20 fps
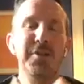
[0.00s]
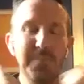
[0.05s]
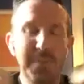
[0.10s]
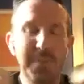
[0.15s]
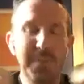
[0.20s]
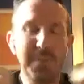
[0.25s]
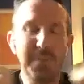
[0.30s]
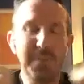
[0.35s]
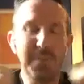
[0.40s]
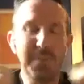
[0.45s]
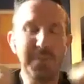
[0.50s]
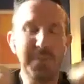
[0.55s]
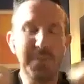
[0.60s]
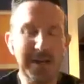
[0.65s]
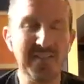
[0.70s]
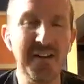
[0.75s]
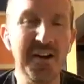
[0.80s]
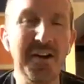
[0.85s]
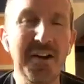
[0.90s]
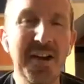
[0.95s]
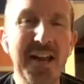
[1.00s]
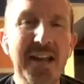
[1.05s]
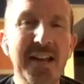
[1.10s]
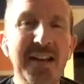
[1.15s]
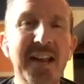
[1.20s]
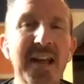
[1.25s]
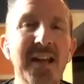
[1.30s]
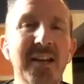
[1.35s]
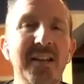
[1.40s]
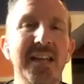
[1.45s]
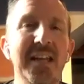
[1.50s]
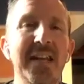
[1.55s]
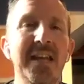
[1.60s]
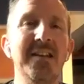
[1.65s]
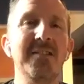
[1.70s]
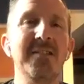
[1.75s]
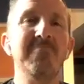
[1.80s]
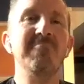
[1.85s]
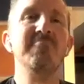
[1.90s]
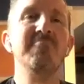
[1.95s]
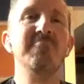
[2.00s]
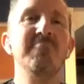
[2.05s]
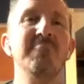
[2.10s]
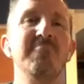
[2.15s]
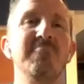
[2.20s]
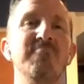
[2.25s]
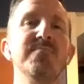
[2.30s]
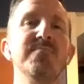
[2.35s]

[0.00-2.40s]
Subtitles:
Two big breaths here. Inhale in.